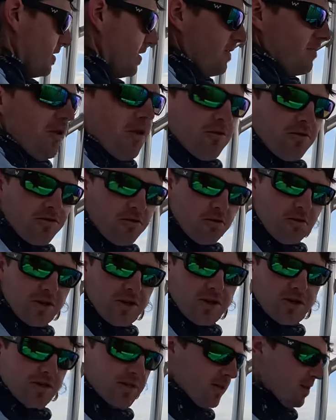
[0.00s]
Evo
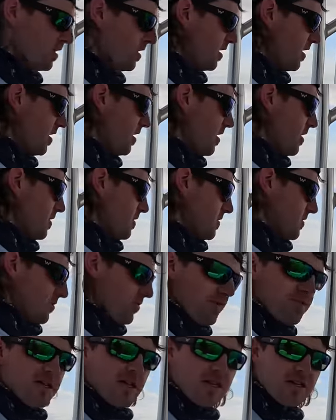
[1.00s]
3s. It's
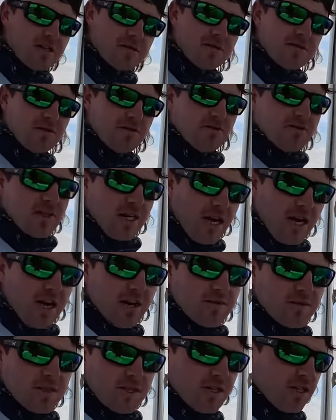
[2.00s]
gonna take some
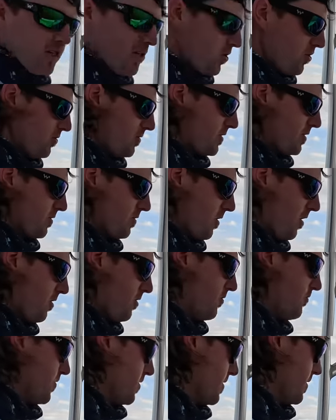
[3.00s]
time to get used to
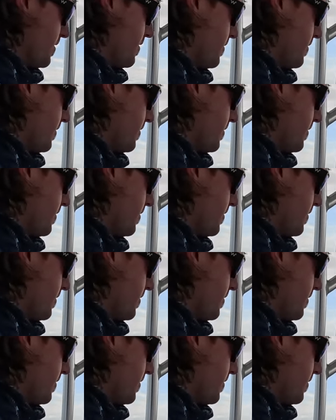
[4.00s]
learning these,